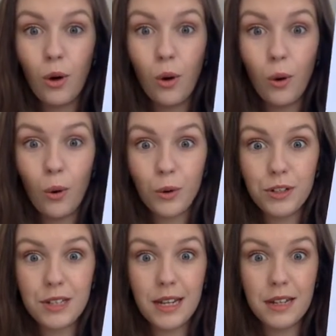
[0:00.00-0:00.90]

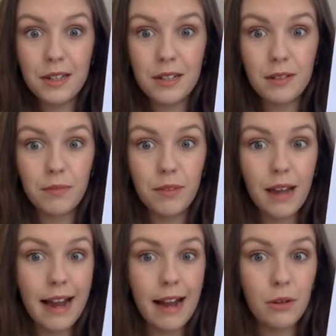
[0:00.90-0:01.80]
haunted
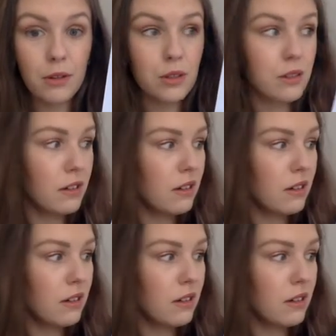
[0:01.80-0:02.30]
house.